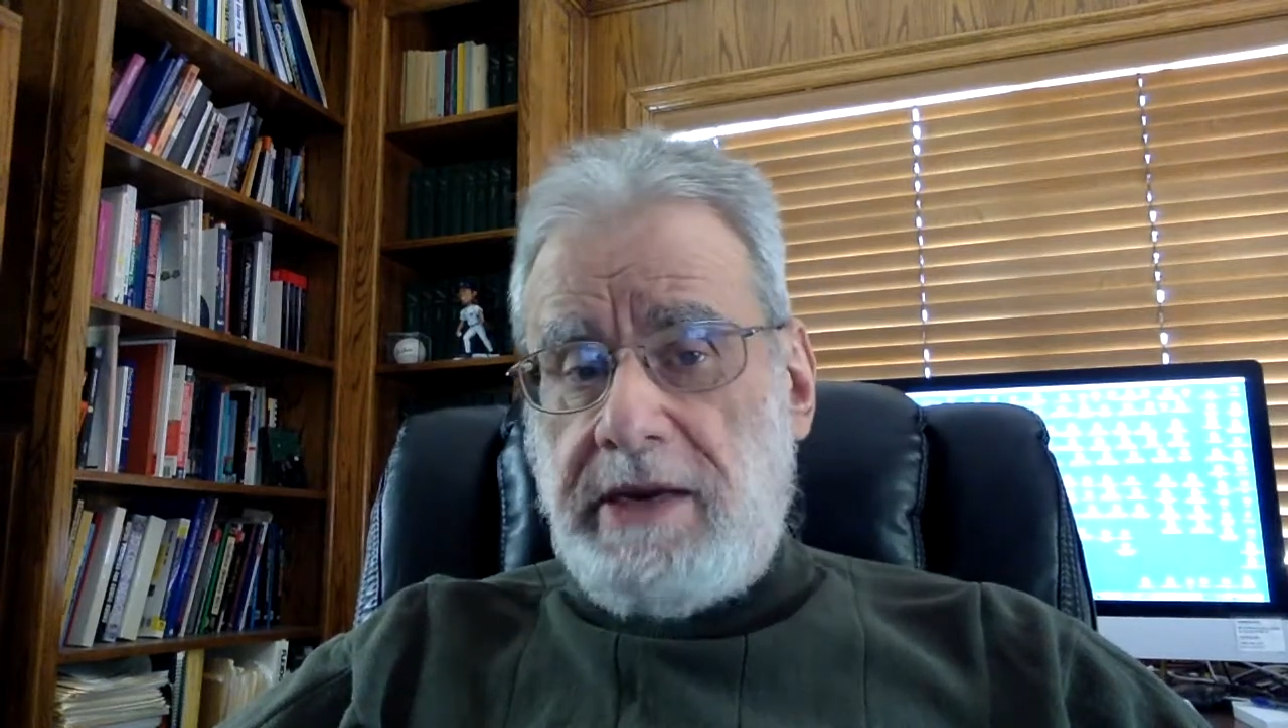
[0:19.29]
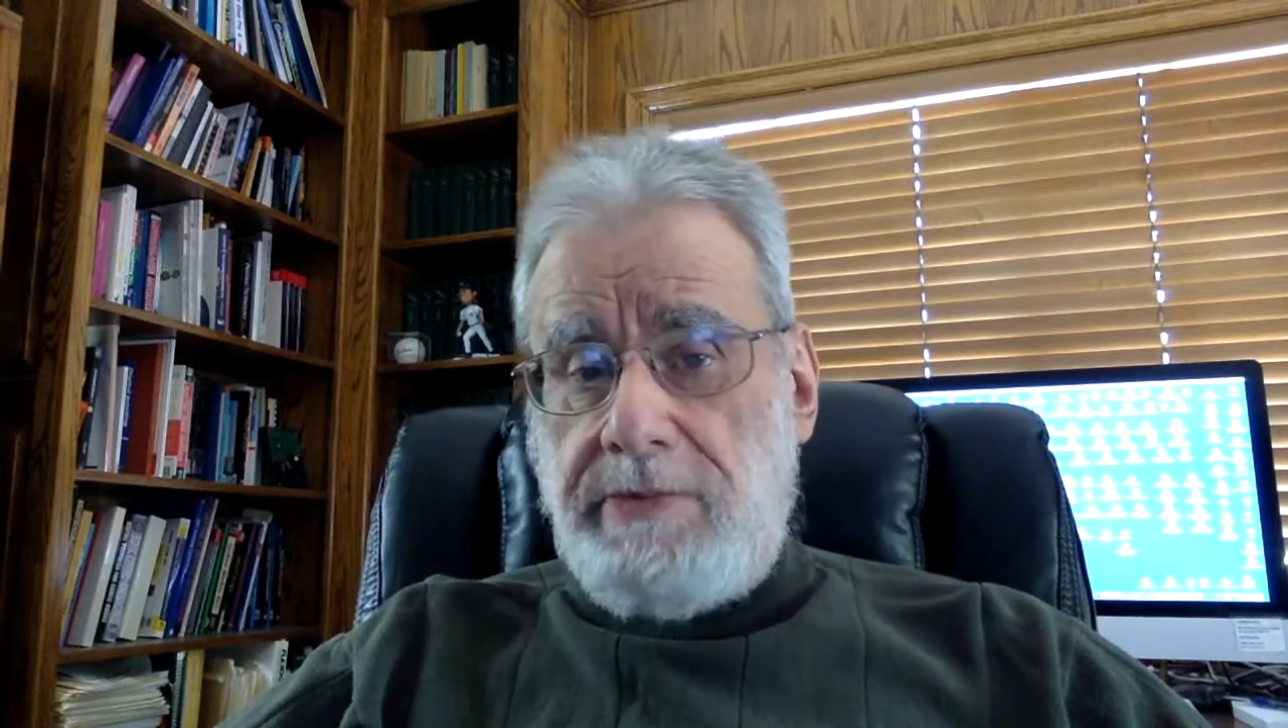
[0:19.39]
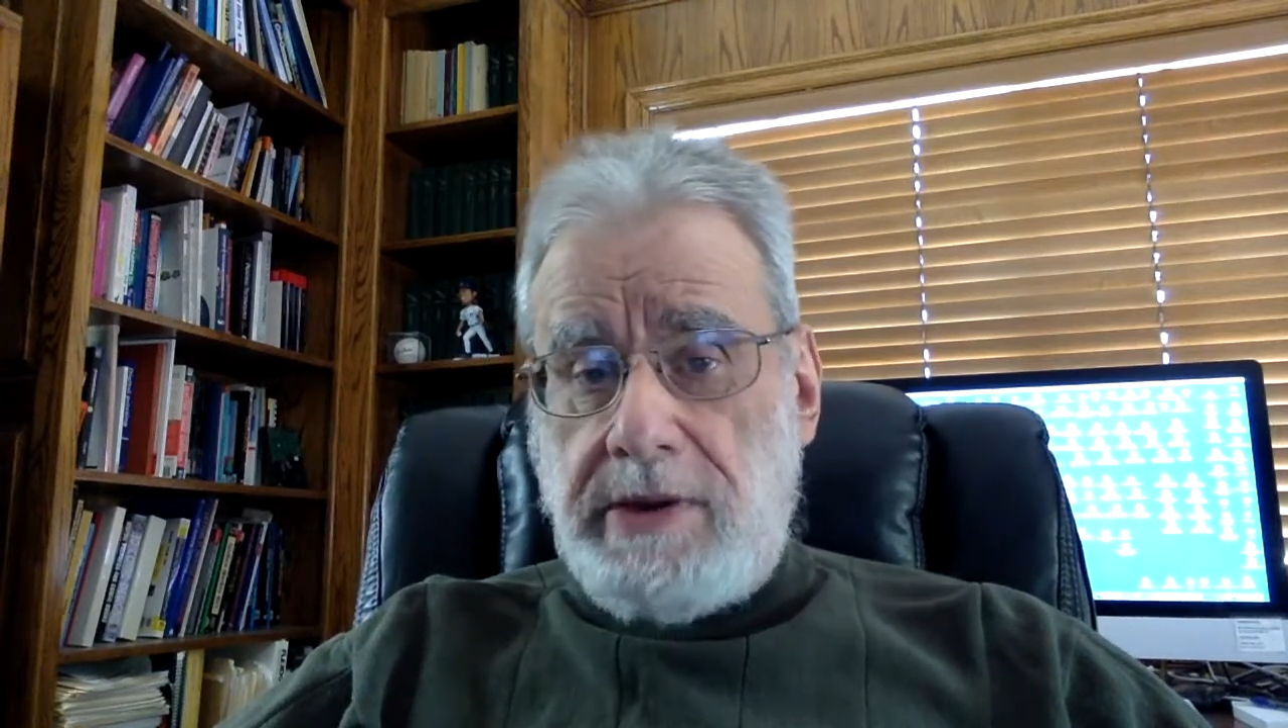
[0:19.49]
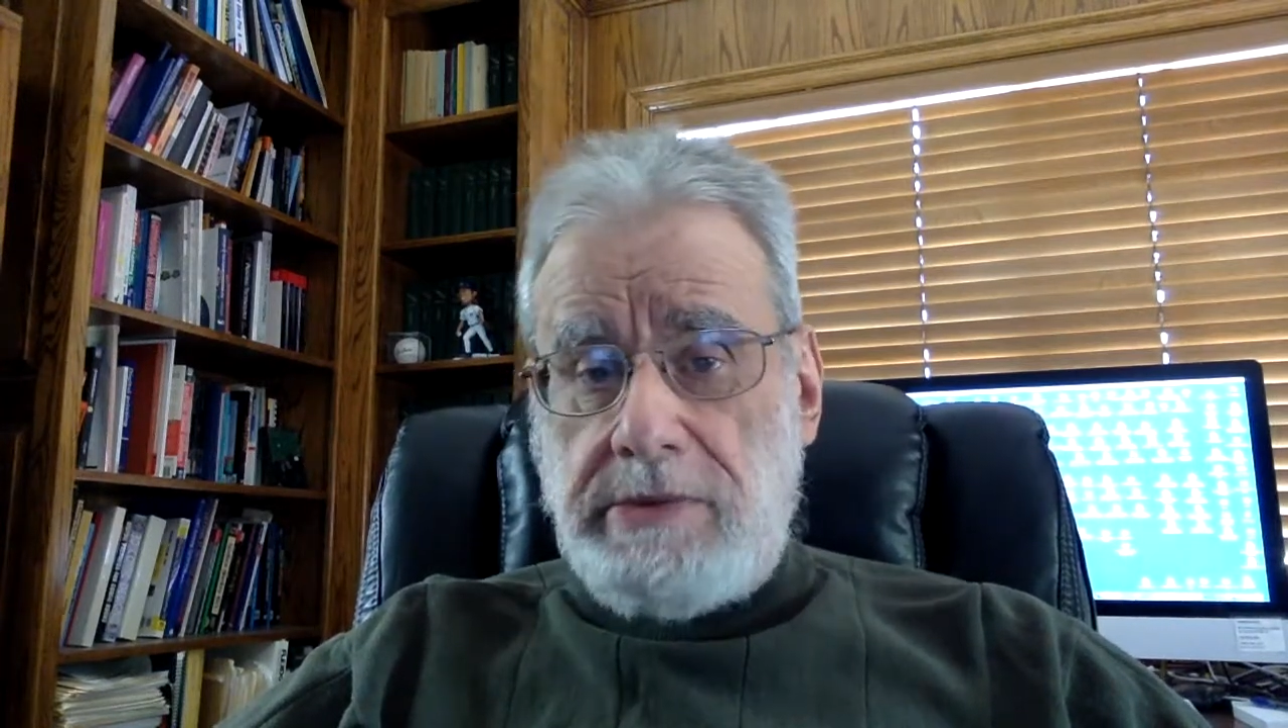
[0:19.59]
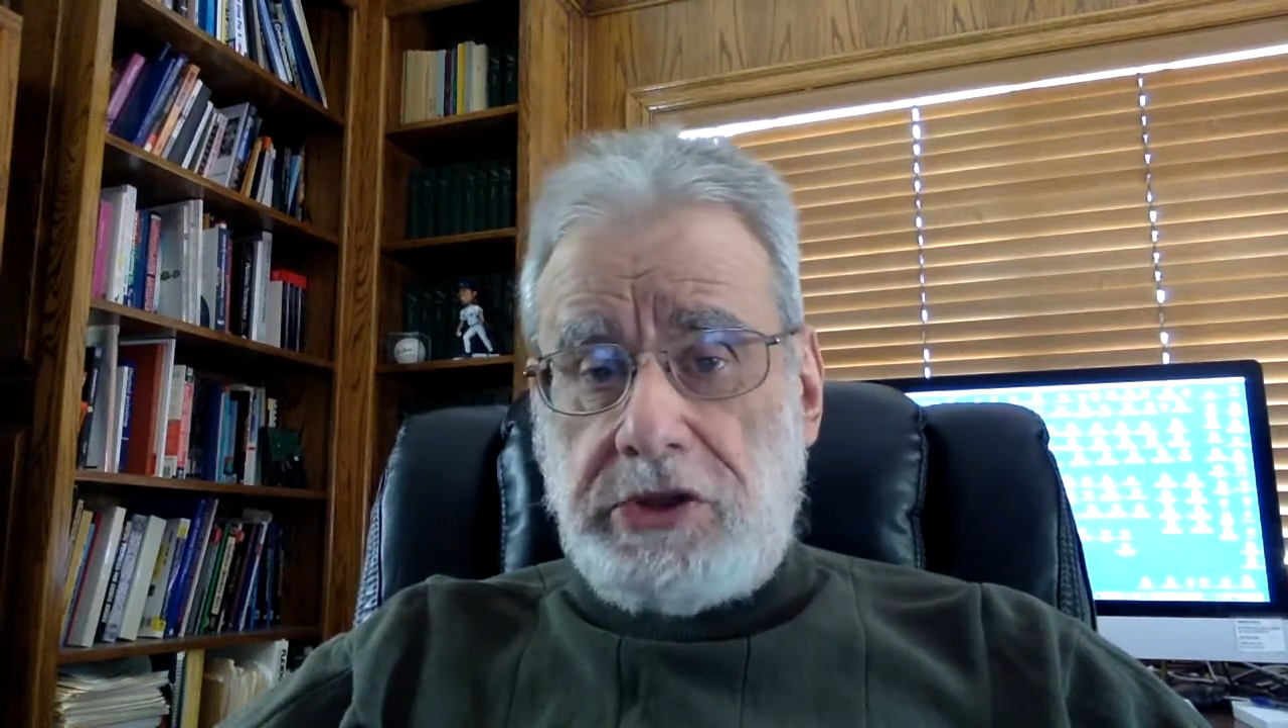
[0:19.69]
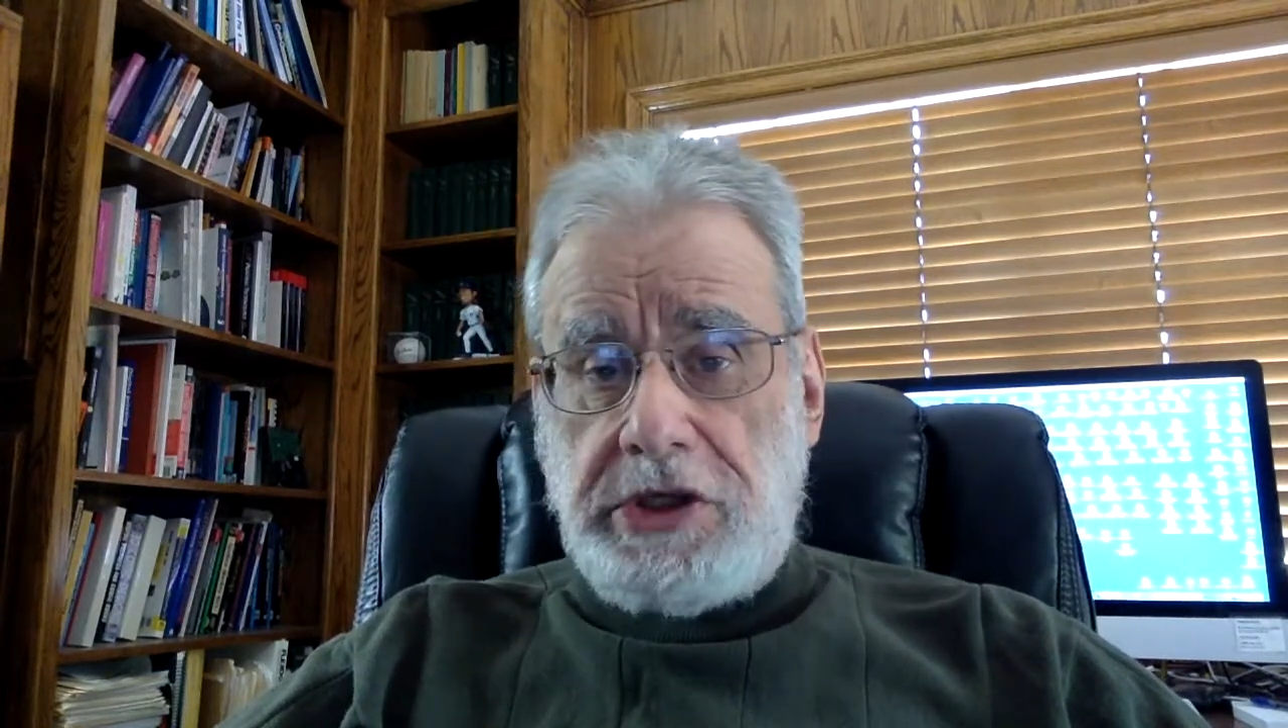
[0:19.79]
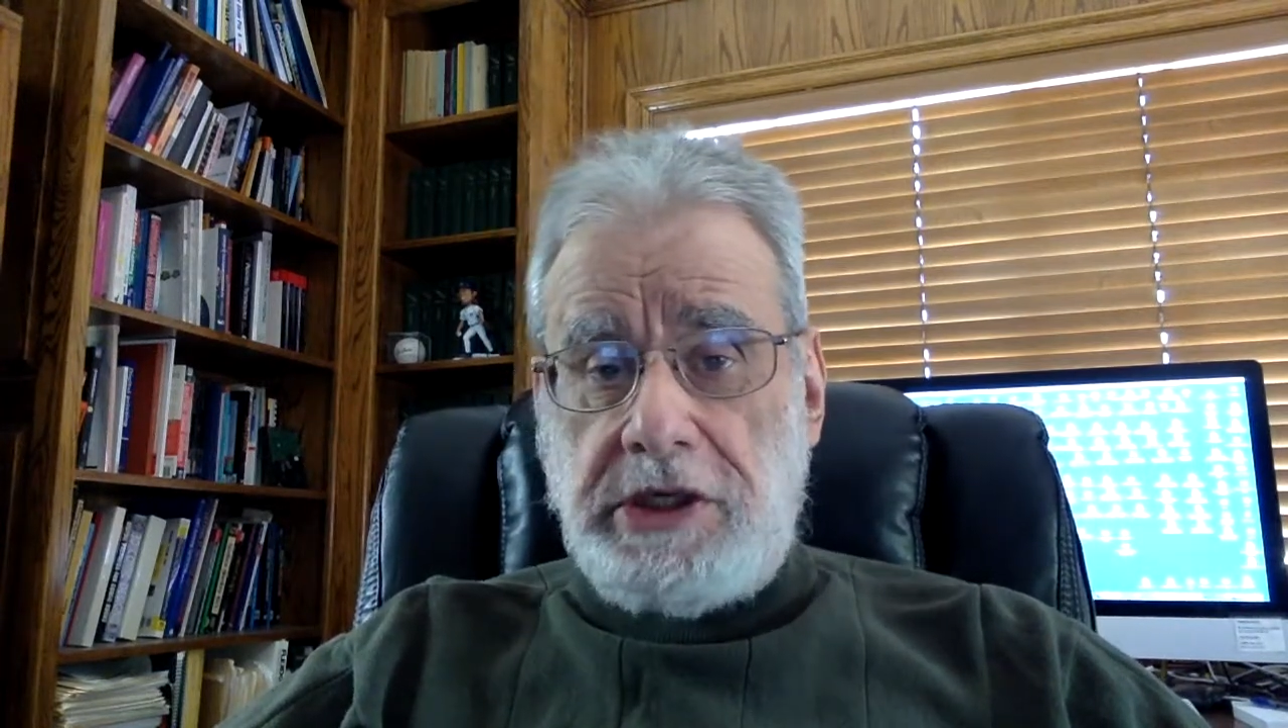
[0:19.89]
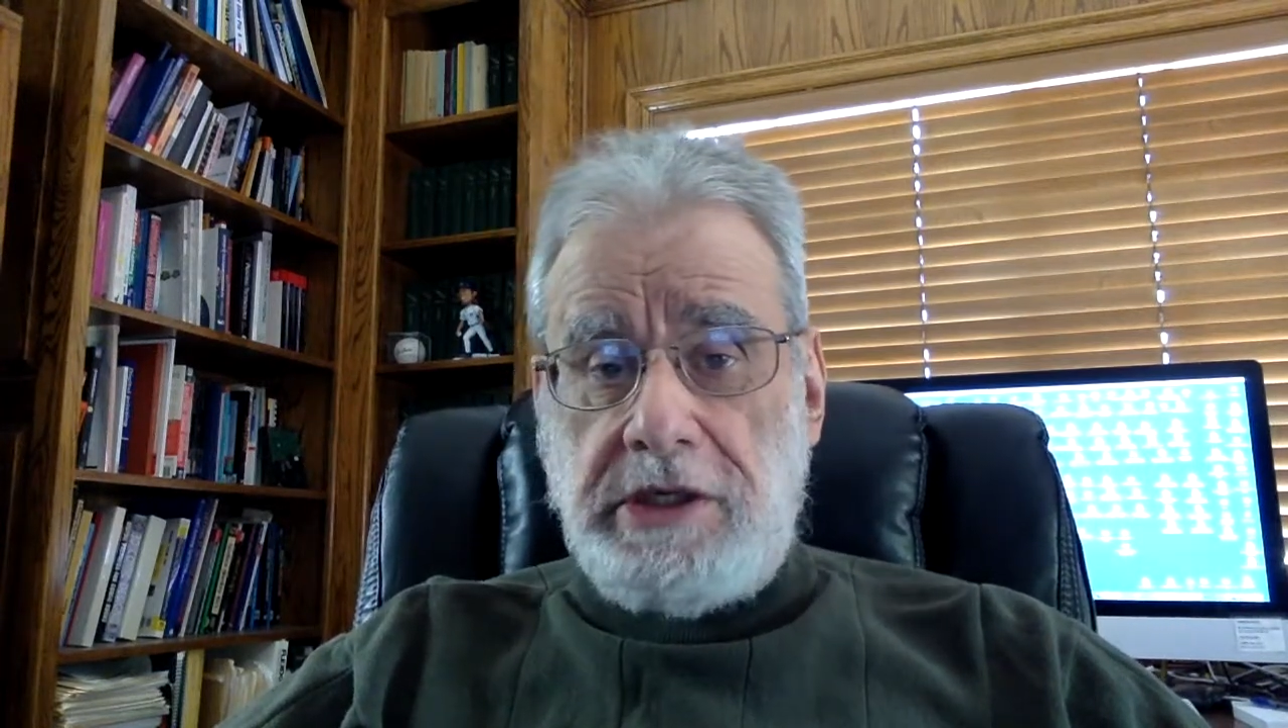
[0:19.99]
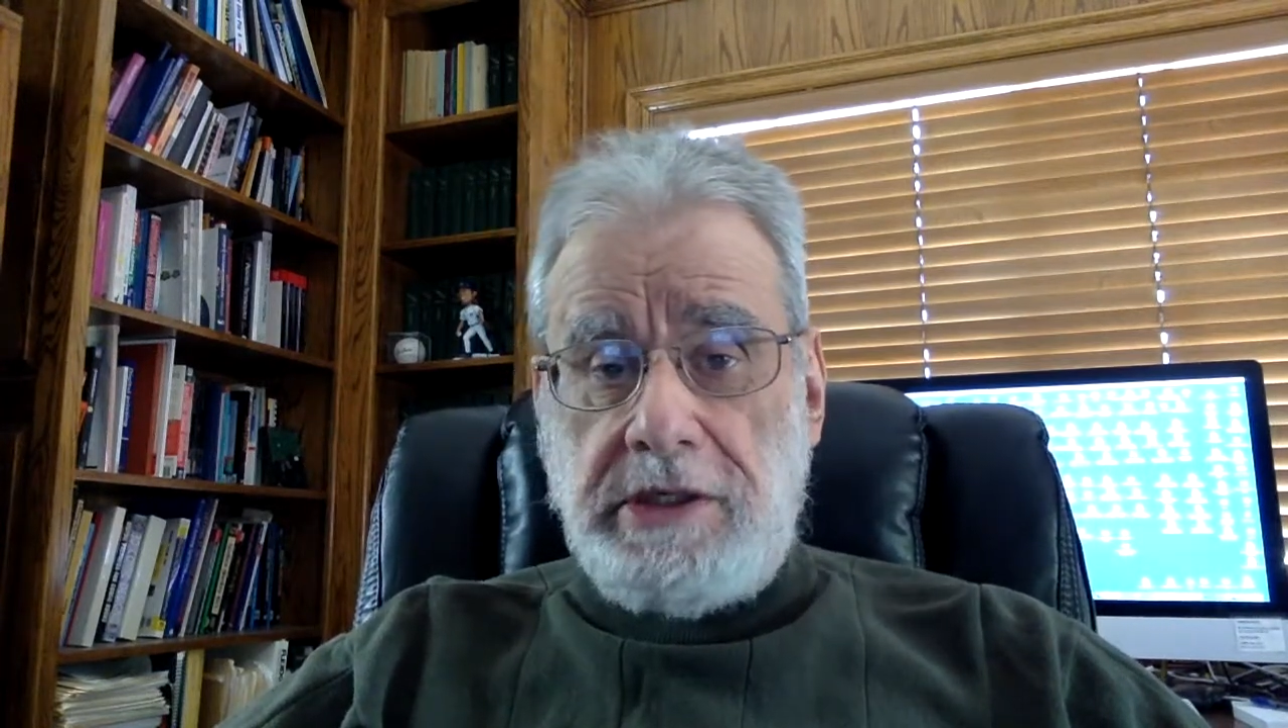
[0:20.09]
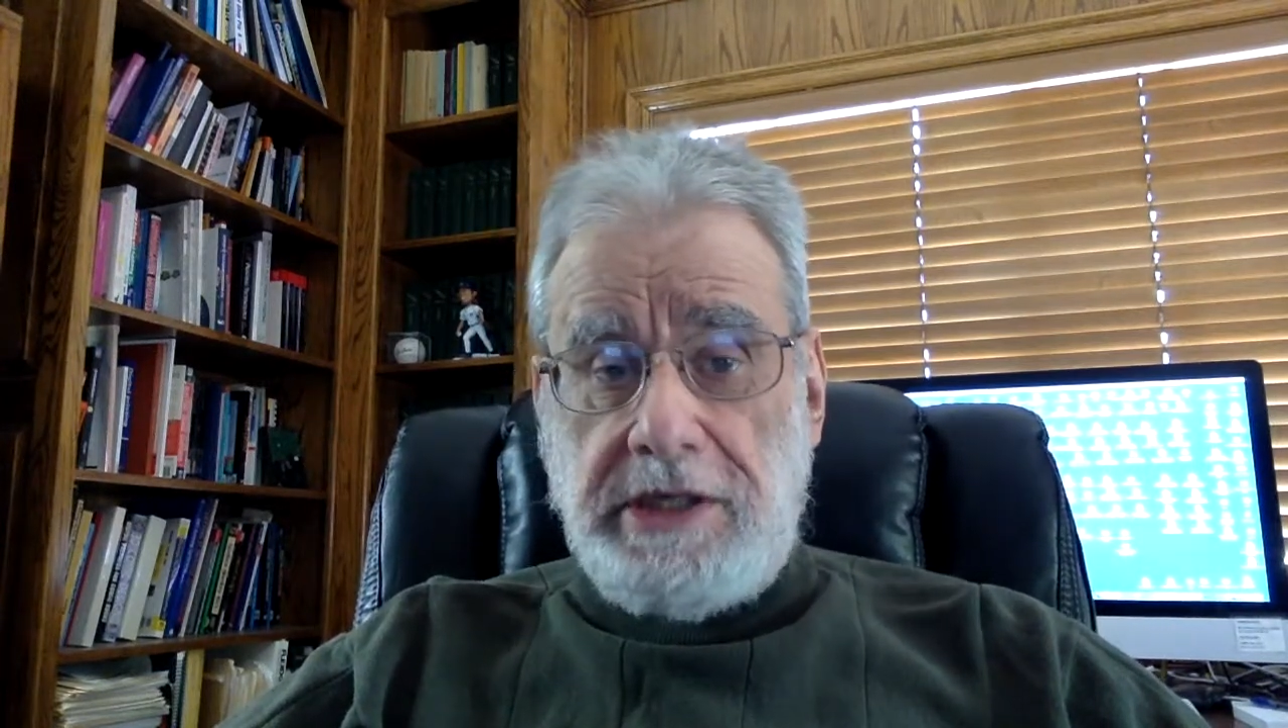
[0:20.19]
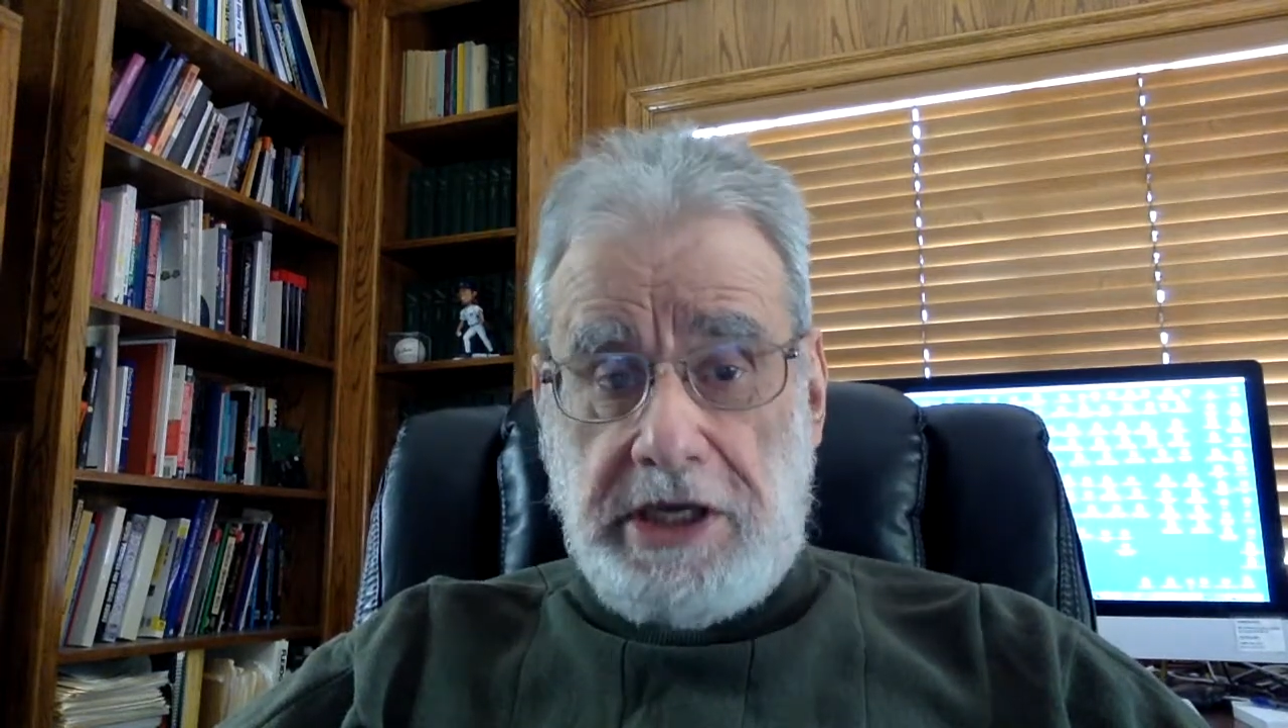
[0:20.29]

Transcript: and publishing